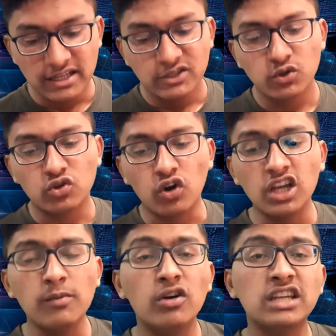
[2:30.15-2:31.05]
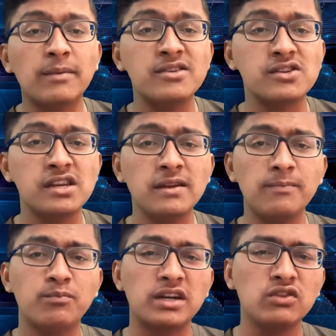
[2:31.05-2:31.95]
So talking about
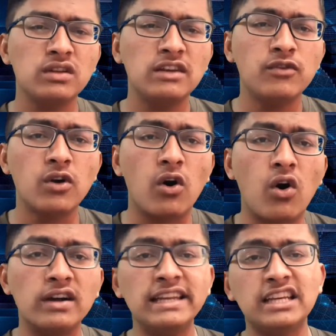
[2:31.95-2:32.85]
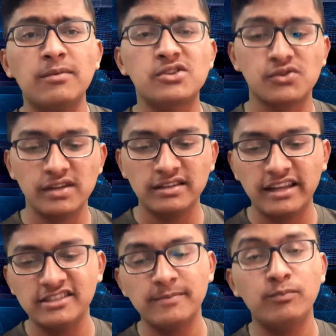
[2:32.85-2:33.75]
chemistry, particularly for organic chemistry,
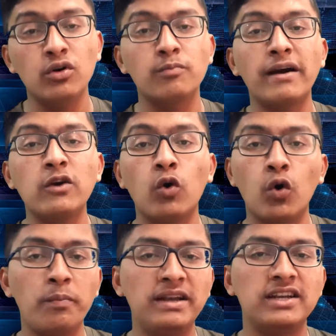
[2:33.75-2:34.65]
there is a book by O.P.